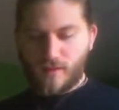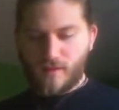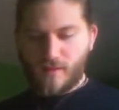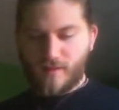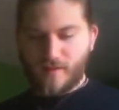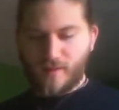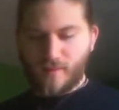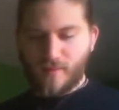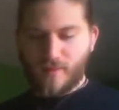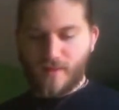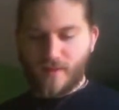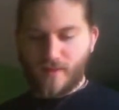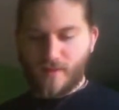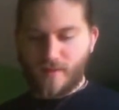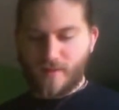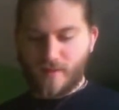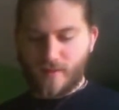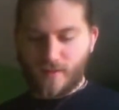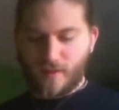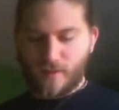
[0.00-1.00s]
Some
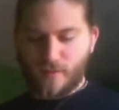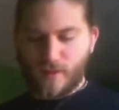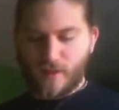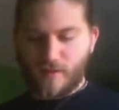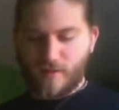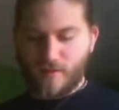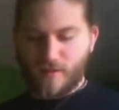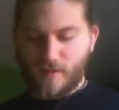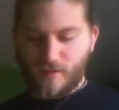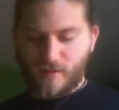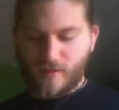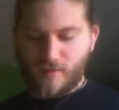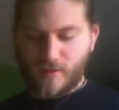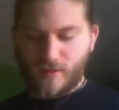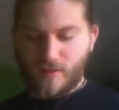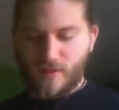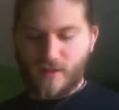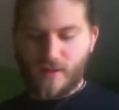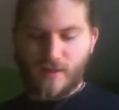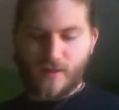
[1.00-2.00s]
things he always talks
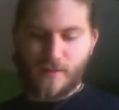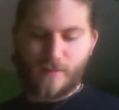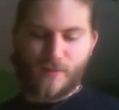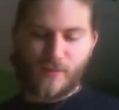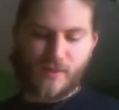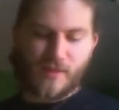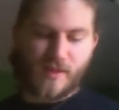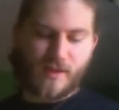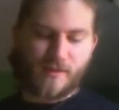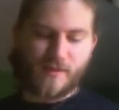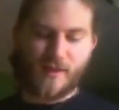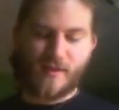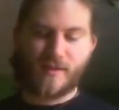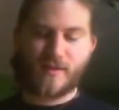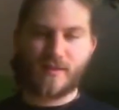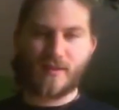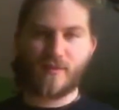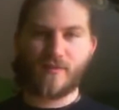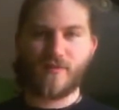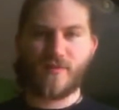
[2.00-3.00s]
about, and there you can
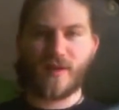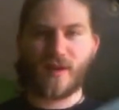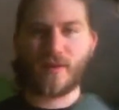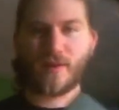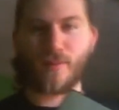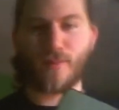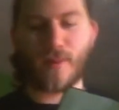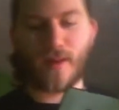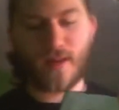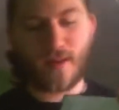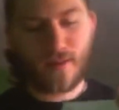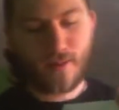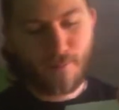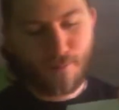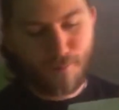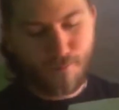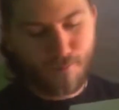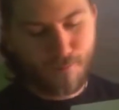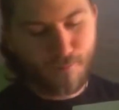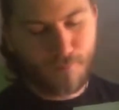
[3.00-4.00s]
see it very
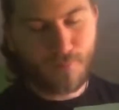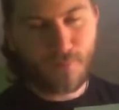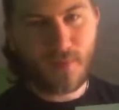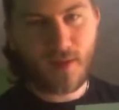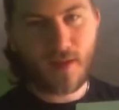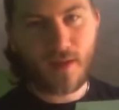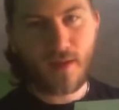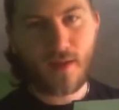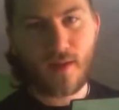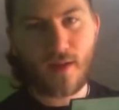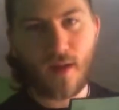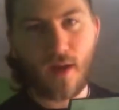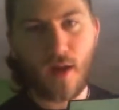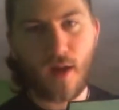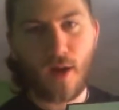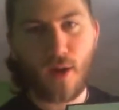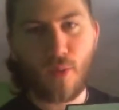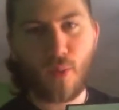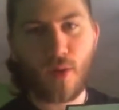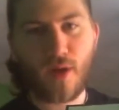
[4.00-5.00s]
well,
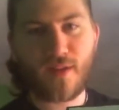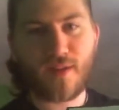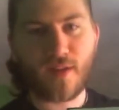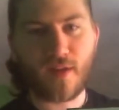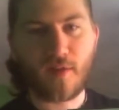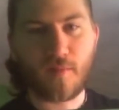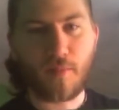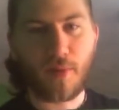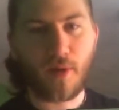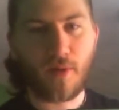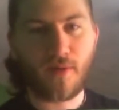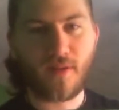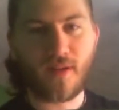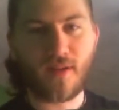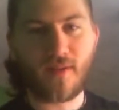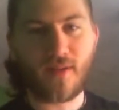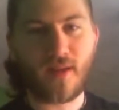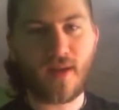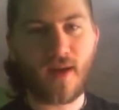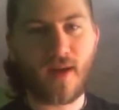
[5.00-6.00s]
always
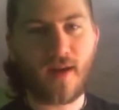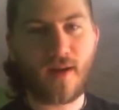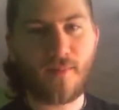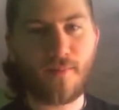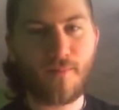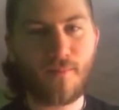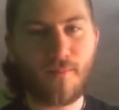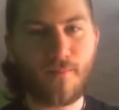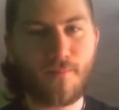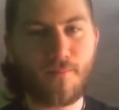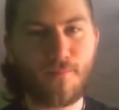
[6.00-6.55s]
exposing the arm.